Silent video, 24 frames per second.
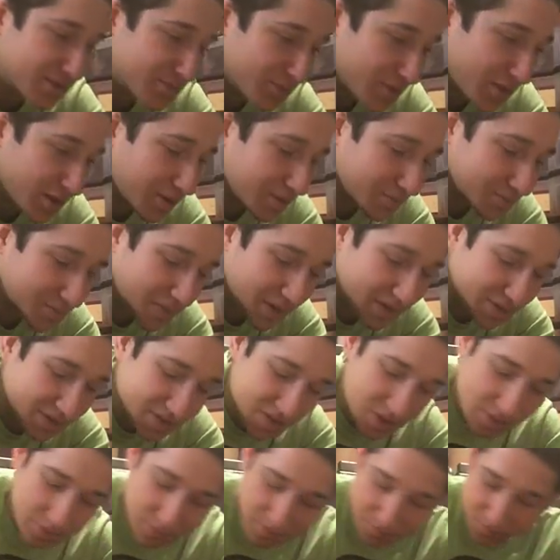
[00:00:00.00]
as well.
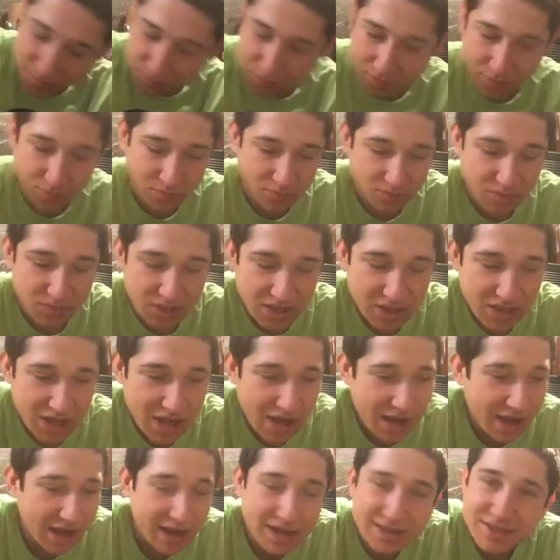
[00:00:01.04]
So,
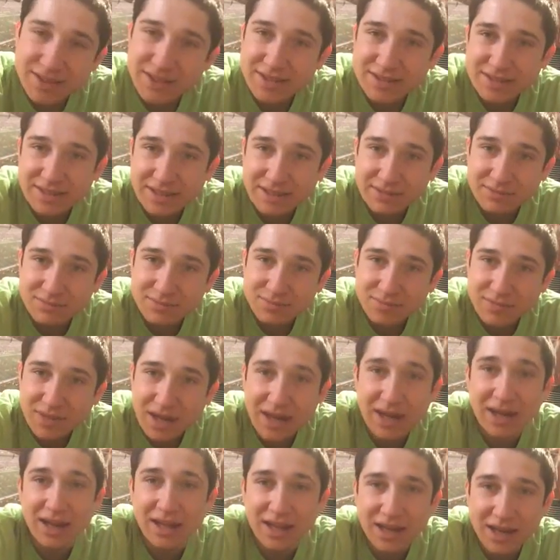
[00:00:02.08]
as you can see,
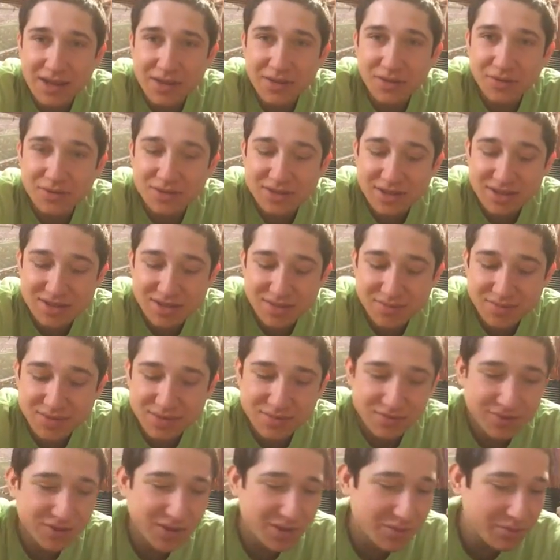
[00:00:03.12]
I got a lot of the old systems,
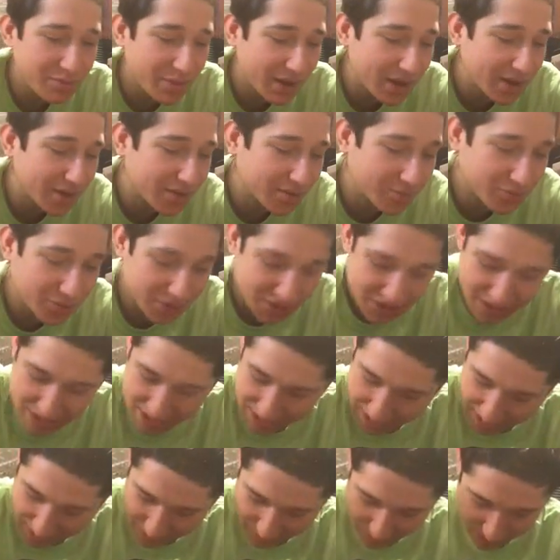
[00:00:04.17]
really betting on one
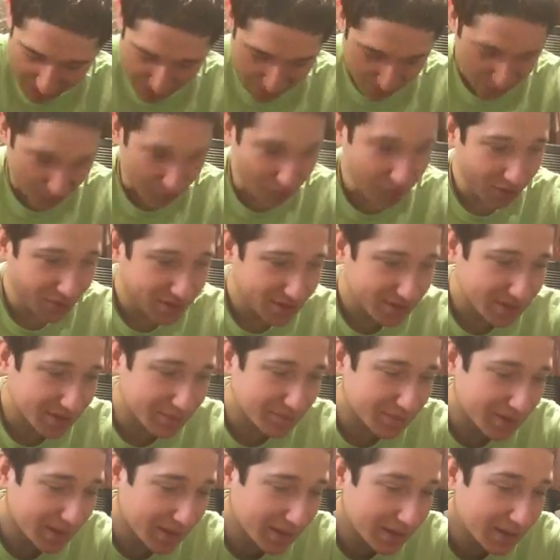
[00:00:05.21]
day them being worth
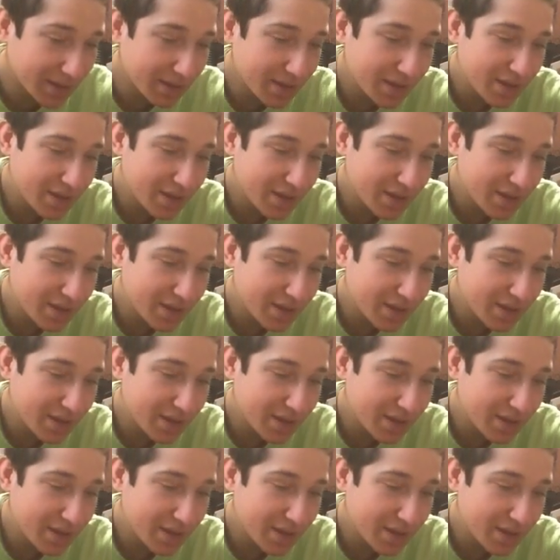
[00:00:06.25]
something.